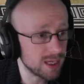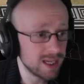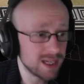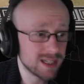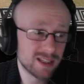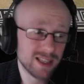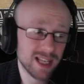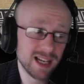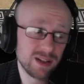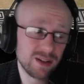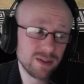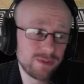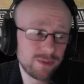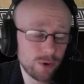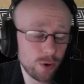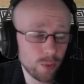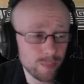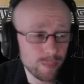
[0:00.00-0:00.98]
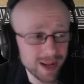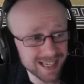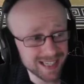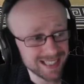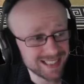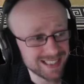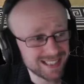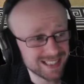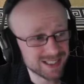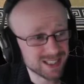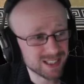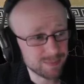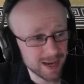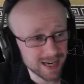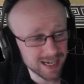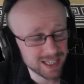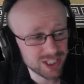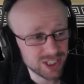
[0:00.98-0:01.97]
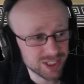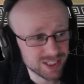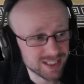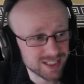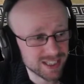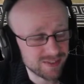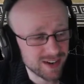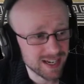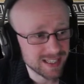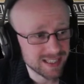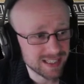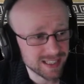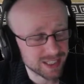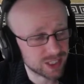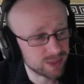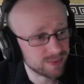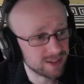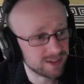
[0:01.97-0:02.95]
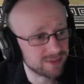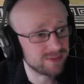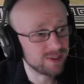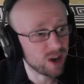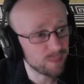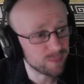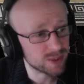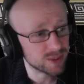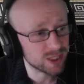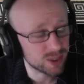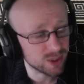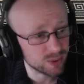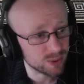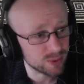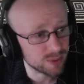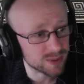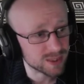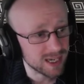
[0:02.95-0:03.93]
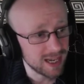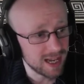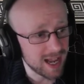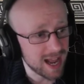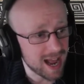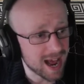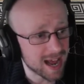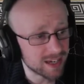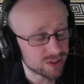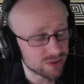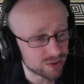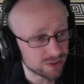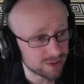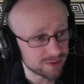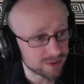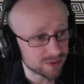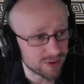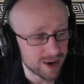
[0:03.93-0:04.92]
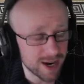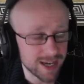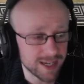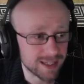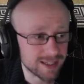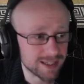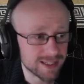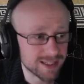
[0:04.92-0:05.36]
So that could fall back into the Spanish's advantage with obstacles and rough terrain.